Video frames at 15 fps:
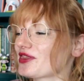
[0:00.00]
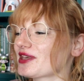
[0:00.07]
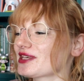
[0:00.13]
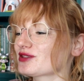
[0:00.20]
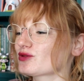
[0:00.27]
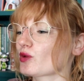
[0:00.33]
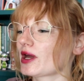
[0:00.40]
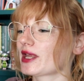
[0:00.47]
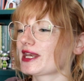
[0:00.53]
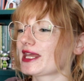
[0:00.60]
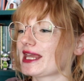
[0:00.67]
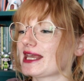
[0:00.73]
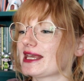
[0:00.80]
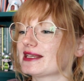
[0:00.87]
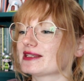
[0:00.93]
But this one
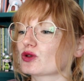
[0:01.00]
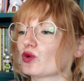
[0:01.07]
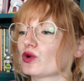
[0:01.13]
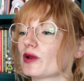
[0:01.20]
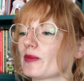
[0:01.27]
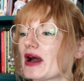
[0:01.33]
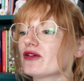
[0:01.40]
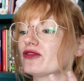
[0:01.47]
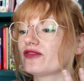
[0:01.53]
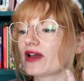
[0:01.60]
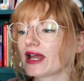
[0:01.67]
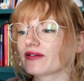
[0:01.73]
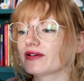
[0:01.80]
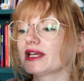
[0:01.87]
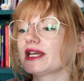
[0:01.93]
is all about
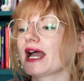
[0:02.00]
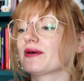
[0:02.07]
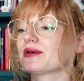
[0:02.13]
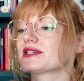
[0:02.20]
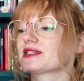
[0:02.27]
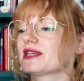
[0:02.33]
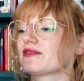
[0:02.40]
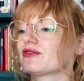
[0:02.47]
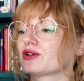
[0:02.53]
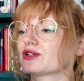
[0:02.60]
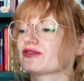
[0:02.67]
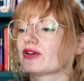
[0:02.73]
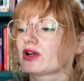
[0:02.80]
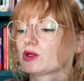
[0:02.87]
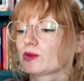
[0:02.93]
fairy, how it's never
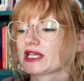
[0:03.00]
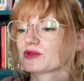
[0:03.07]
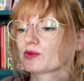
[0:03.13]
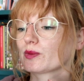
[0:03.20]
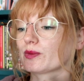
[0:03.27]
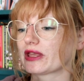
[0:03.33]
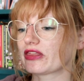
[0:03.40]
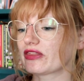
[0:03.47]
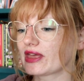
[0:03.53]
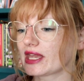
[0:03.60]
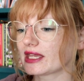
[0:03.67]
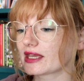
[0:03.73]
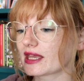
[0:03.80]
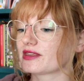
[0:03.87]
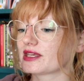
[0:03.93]
as far away as what we
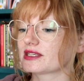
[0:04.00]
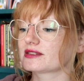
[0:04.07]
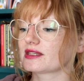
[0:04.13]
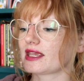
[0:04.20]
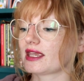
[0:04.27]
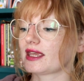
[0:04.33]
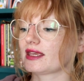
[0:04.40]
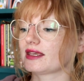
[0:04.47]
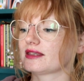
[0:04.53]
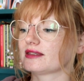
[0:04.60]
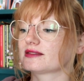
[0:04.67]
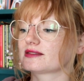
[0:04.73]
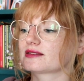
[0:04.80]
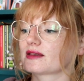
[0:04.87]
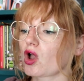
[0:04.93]
think. This
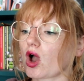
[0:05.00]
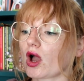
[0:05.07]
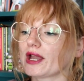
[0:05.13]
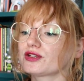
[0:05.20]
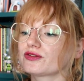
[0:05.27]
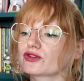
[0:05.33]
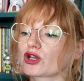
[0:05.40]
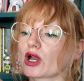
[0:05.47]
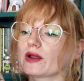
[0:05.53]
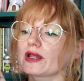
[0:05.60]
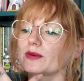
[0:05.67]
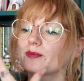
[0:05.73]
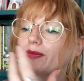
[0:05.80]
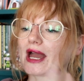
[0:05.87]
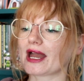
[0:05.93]
is kind of
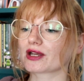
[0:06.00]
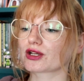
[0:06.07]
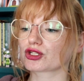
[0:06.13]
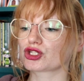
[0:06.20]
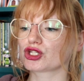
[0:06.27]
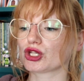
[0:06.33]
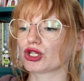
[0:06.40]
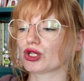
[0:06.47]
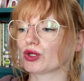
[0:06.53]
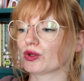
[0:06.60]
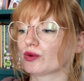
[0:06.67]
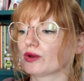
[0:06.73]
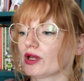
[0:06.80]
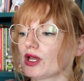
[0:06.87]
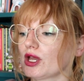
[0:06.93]
going back
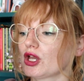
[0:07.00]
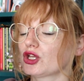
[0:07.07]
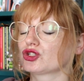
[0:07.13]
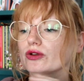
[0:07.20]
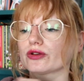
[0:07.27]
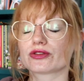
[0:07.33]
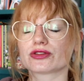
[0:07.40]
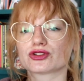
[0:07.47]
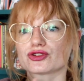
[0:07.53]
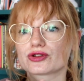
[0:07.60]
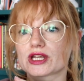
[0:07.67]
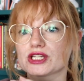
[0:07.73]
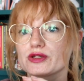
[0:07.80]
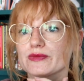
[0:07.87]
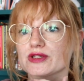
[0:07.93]
to Jonathan
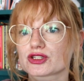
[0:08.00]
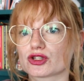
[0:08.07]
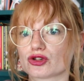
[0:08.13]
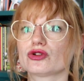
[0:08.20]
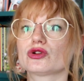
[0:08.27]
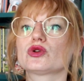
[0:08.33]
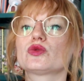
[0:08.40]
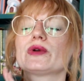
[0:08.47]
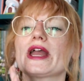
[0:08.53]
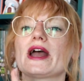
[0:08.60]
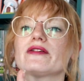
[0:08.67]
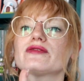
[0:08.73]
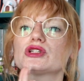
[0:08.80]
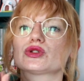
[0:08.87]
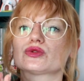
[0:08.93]
Strange and Mr. Norrell, we
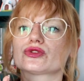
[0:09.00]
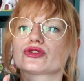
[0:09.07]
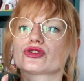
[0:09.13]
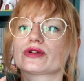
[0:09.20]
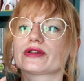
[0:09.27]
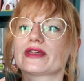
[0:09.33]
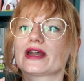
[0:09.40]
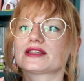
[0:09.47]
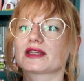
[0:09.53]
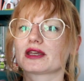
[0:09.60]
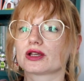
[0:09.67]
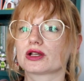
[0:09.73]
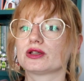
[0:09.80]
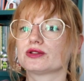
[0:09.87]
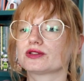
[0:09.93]
have a short story that
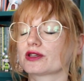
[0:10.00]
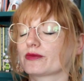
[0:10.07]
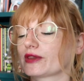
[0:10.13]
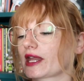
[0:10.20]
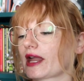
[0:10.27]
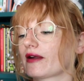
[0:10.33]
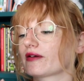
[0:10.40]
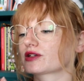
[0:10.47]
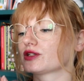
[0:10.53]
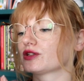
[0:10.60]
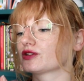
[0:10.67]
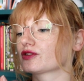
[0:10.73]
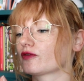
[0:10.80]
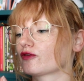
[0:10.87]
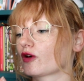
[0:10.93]
includes some of the
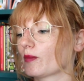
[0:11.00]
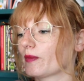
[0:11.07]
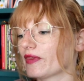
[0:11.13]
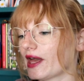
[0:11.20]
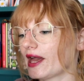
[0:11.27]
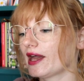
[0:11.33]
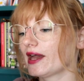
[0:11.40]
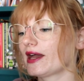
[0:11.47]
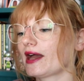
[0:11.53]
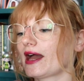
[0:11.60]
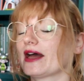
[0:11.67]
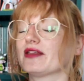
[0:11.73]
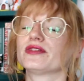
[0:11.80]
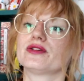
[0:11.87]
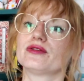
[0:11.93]
characters from there
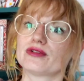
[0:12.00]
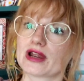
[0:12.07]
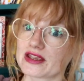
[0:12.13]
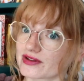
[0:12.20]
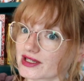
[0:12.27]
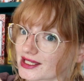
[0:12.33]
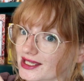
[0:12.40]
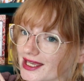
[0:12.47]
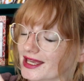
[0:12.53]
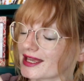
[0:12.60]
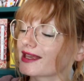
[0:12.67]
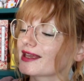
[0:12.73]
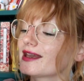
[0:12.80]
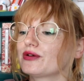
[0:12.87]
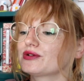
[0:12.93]
and The Raven
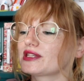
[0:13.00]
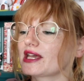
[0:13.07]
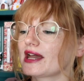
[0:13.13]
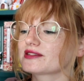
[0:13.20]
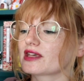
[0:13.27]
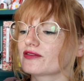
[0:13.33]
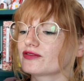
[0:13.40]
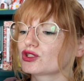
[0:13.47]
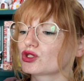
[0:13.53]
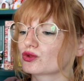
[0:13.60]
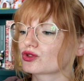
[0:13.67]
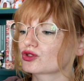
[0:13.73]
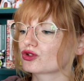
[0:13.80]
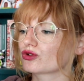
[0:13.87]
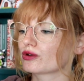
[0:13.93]
King. Also has other
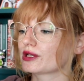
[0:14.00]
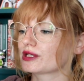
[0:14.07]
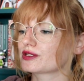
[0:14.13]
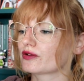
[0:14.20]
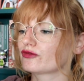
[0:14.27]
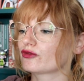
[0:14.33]
short stories